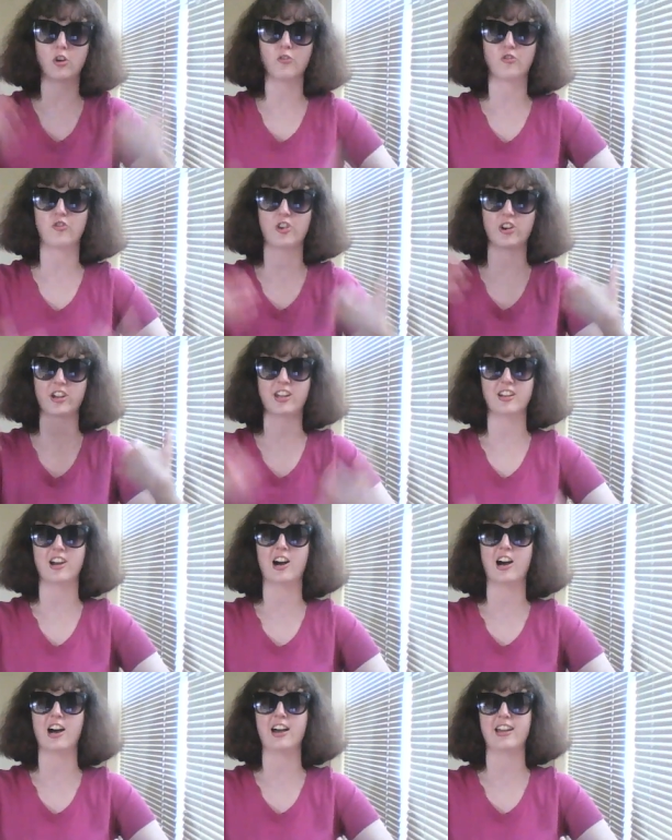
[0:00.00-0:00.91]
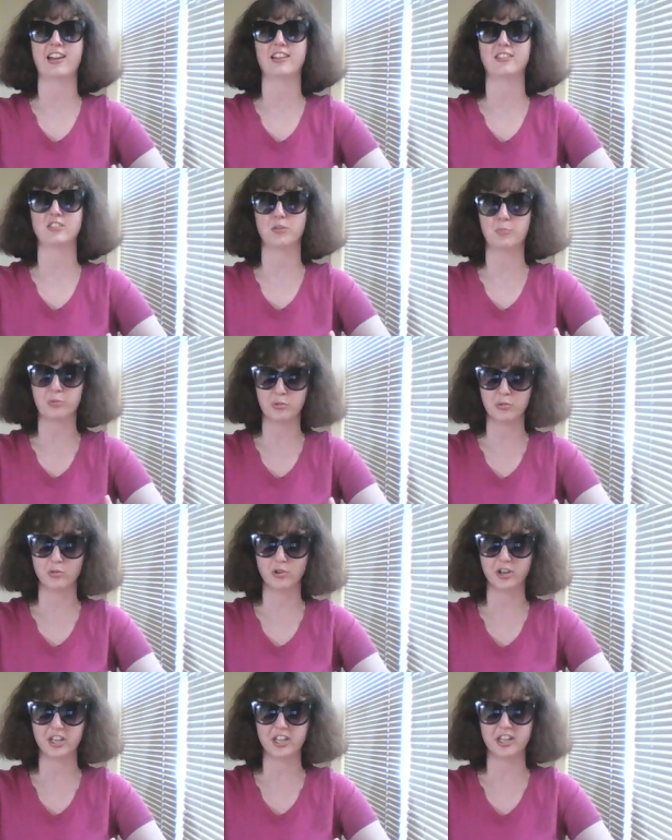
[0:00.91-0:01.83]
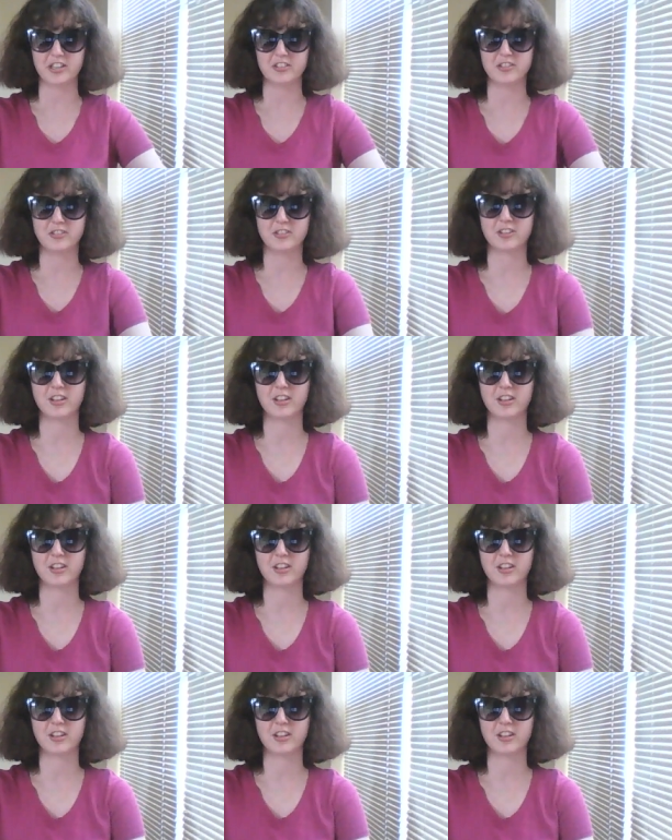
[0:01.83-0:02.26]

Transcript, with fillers: freaking hot as a priest.